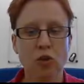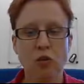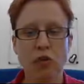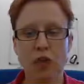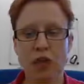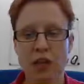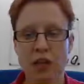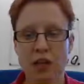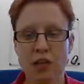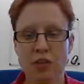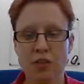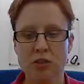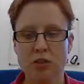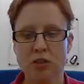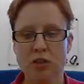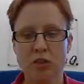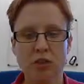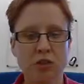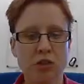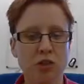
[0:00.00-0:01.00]
a
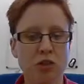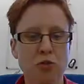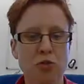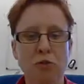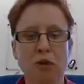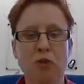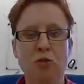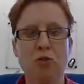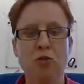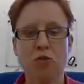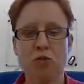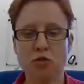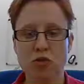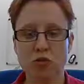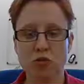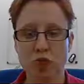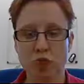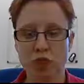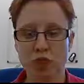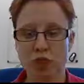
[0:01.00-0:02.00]
context, your research becomes
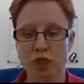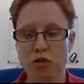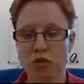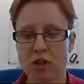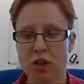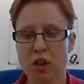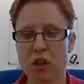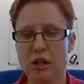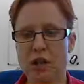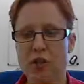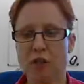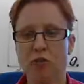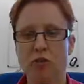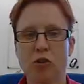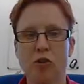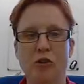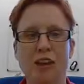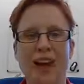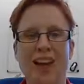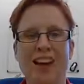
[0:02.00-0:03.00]
unstructured and
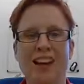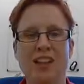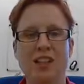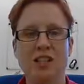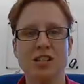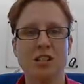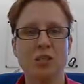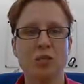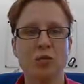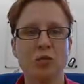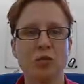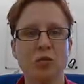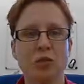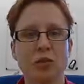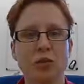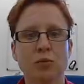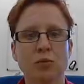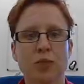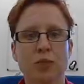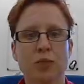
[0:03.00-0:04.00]
you're not actually
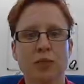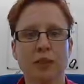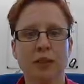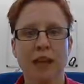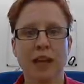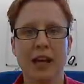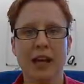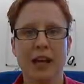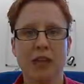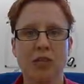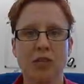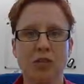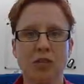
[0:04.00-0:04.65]
solving the problem at hand.